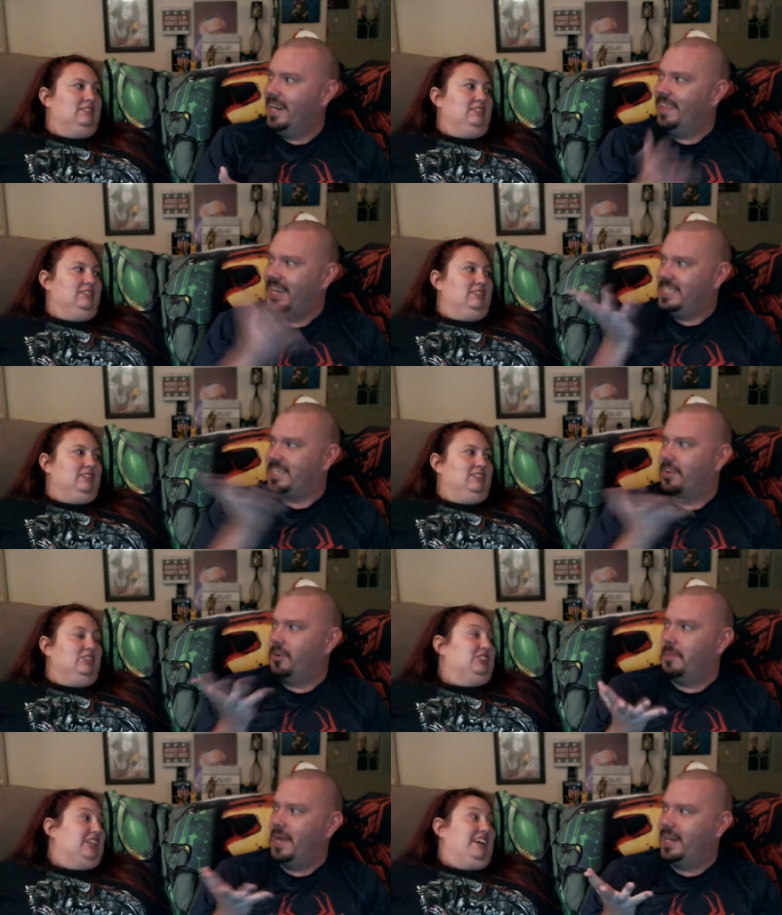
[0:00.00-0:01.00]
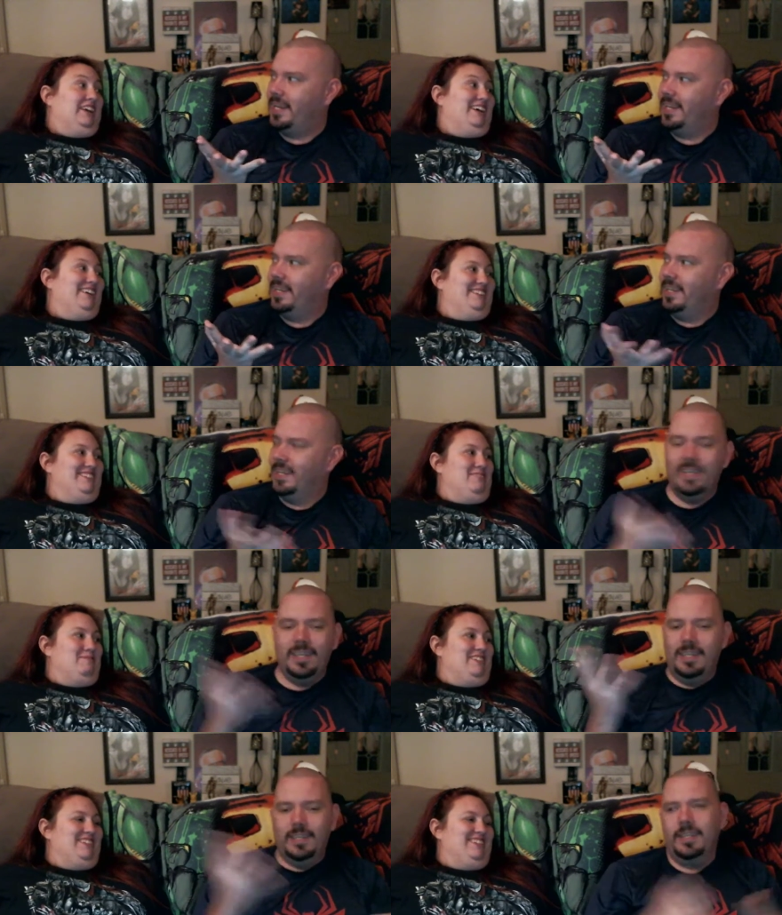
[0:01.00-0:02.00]
Speaker 1: and they just don't know about it.
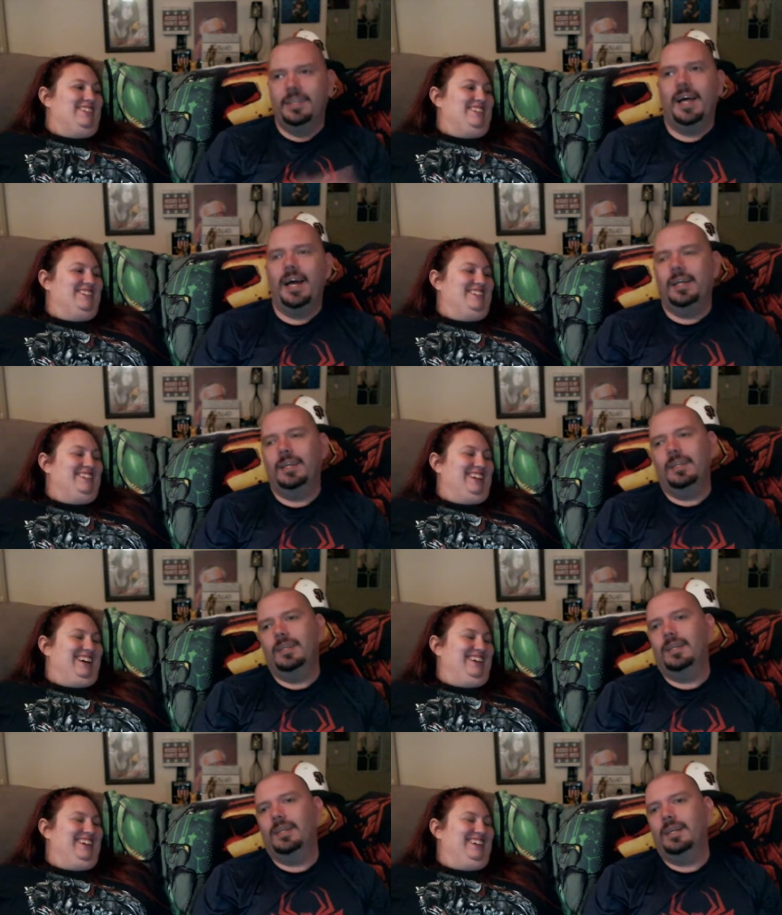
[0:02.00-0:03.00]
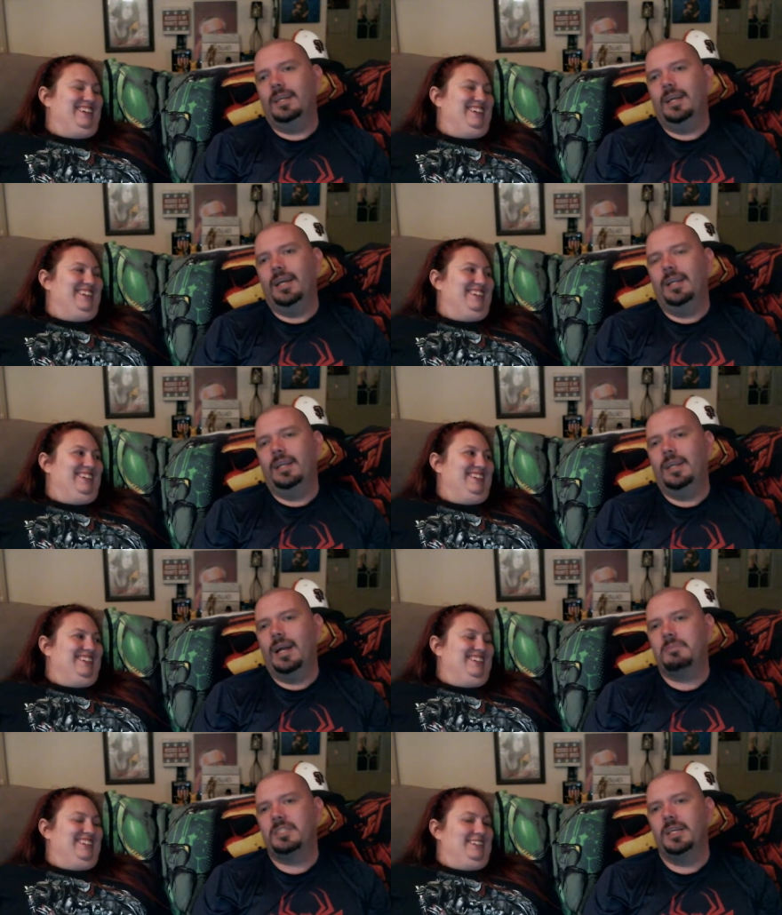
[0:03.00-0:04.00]
Like, yeah. and
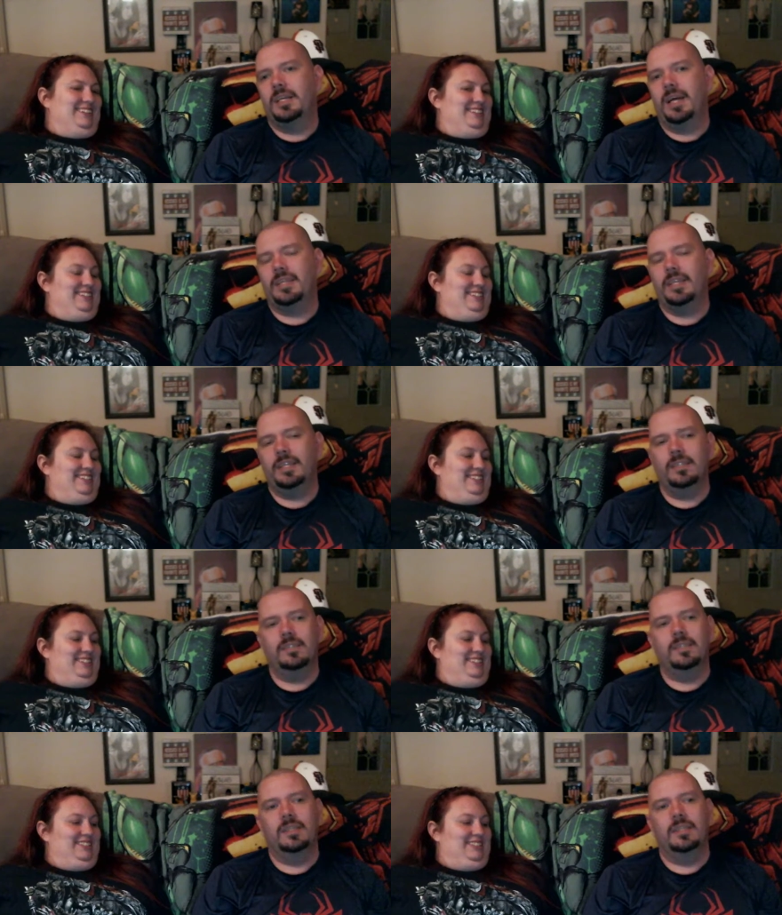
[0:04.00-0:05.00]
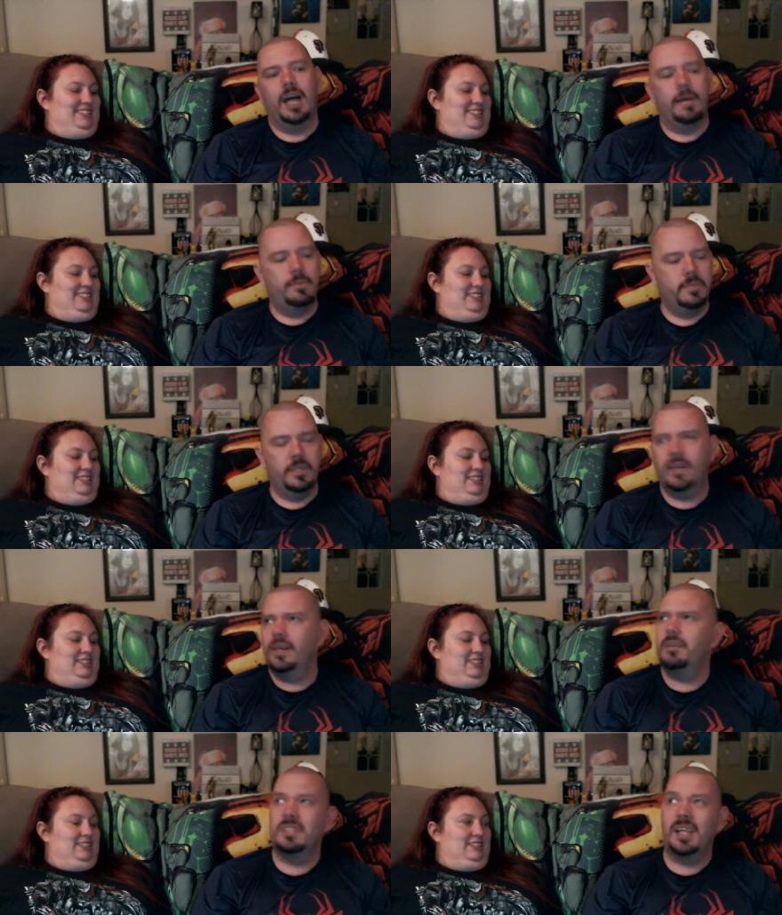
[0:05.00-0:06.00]
I'm still, I think the, the comic book right
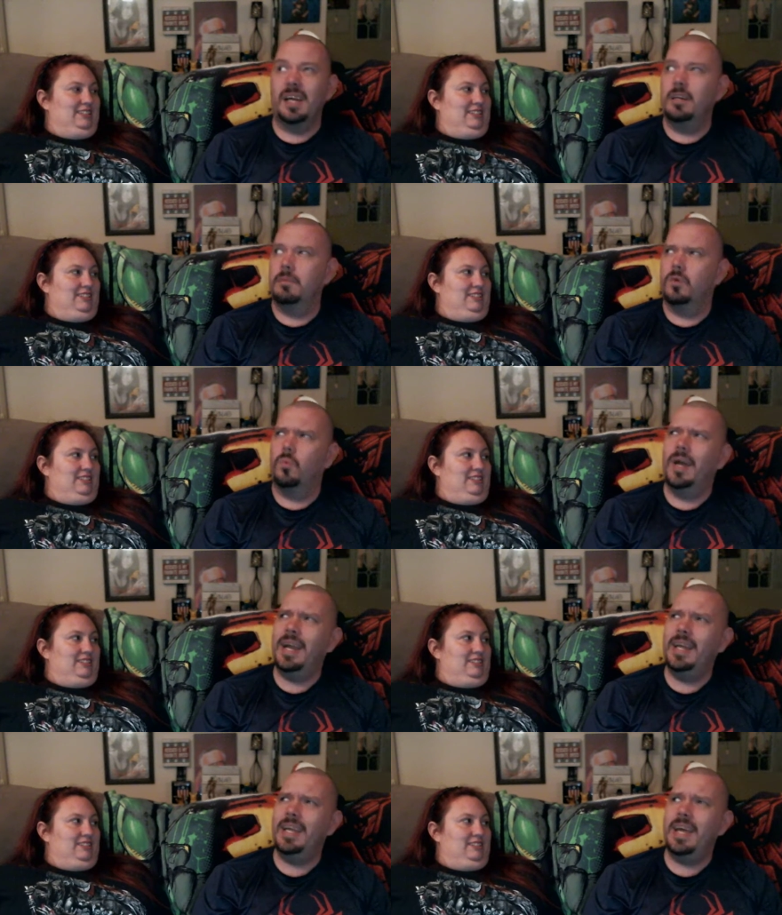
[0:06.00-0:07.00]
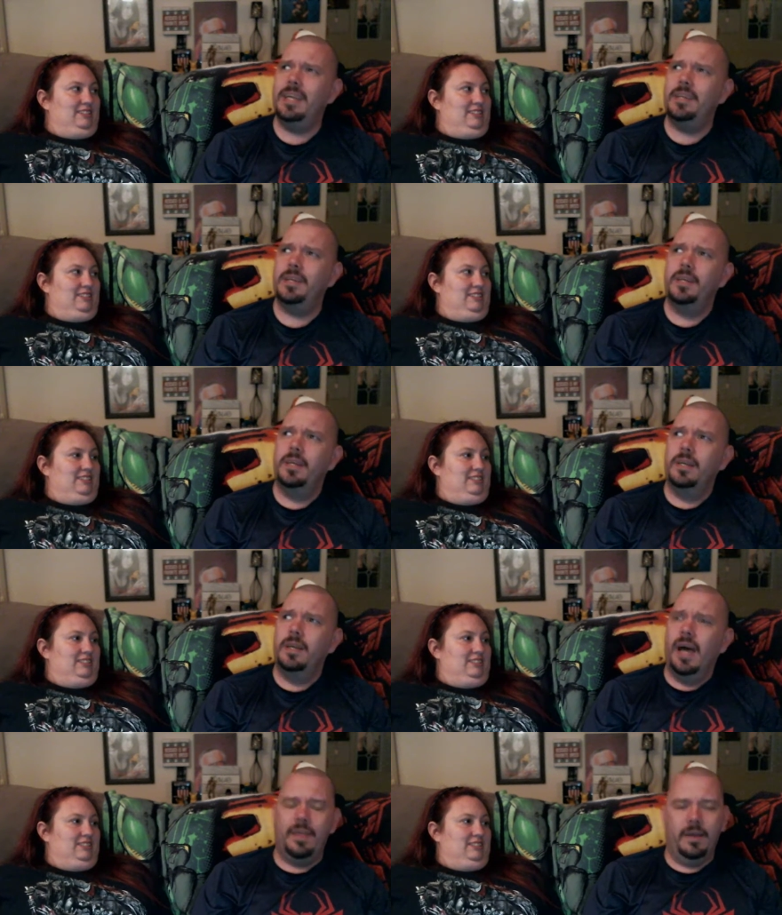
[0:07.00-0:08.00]
now is like number 188.
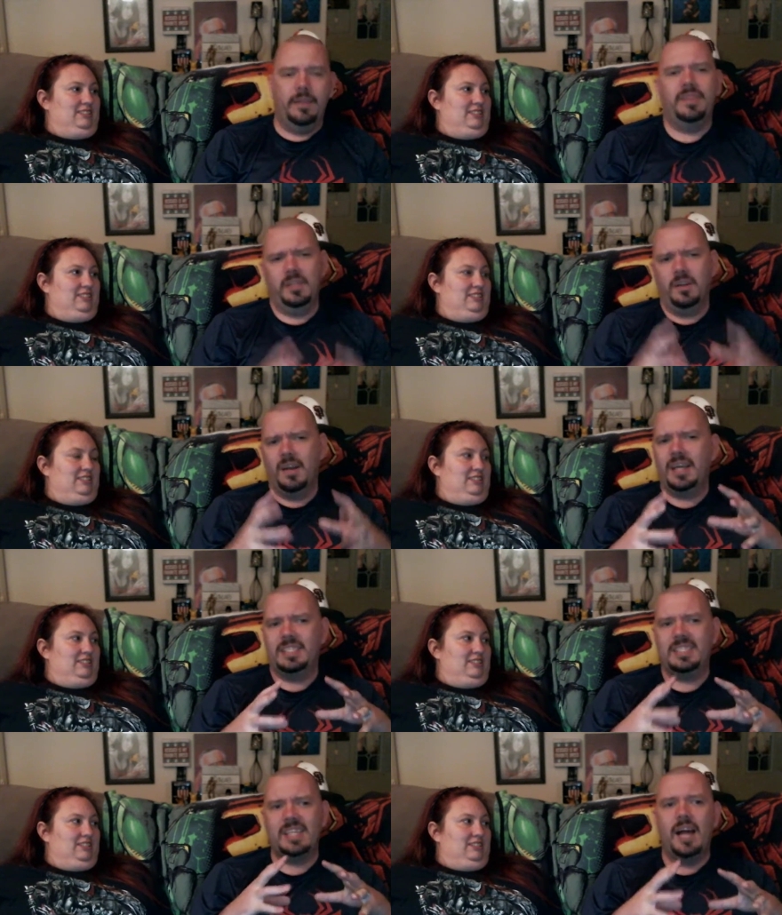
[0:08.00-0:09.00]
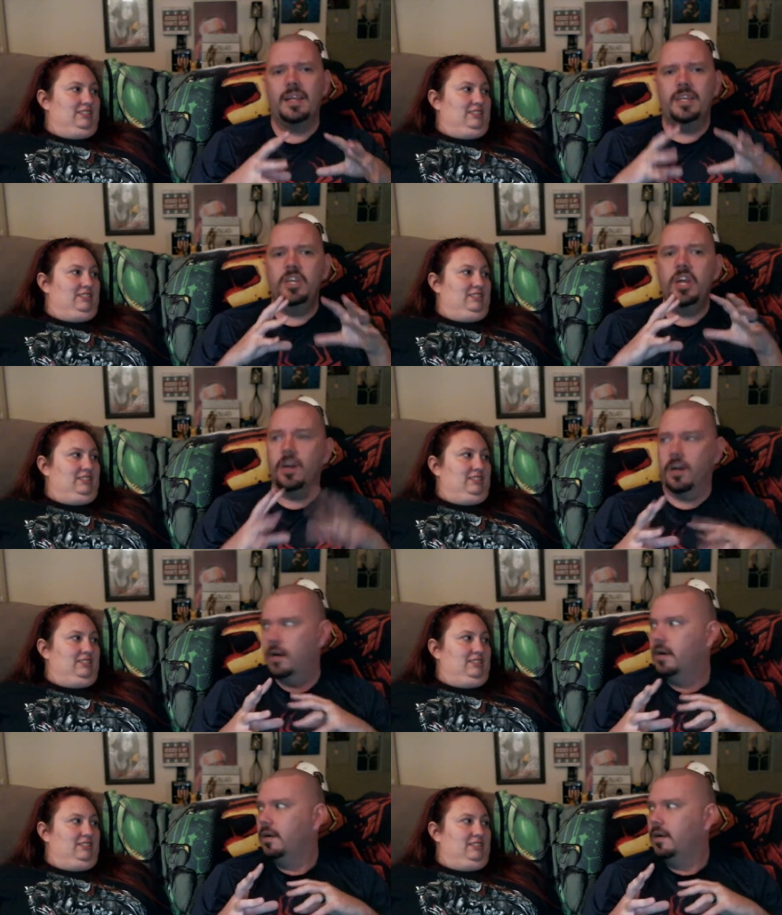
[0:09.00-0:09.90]
I think they're like a solid year